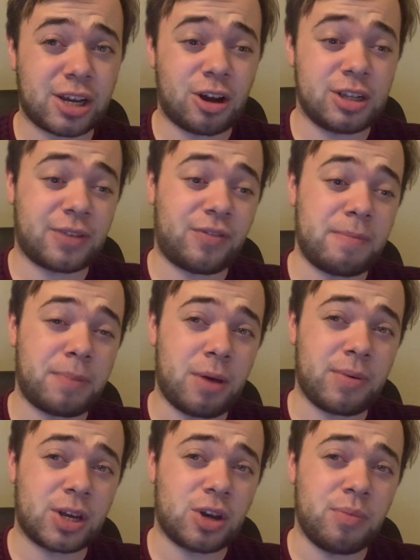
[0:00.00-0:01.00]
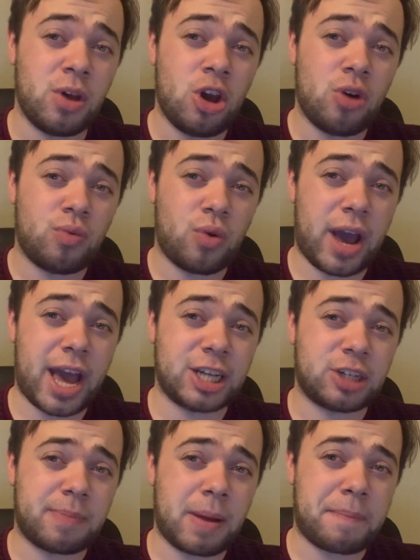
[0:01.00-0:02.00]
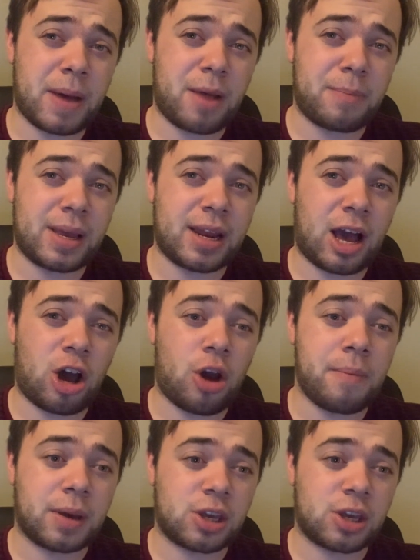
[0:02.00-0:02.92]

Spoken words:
close. I think Birmingham will edge a bit better being at home,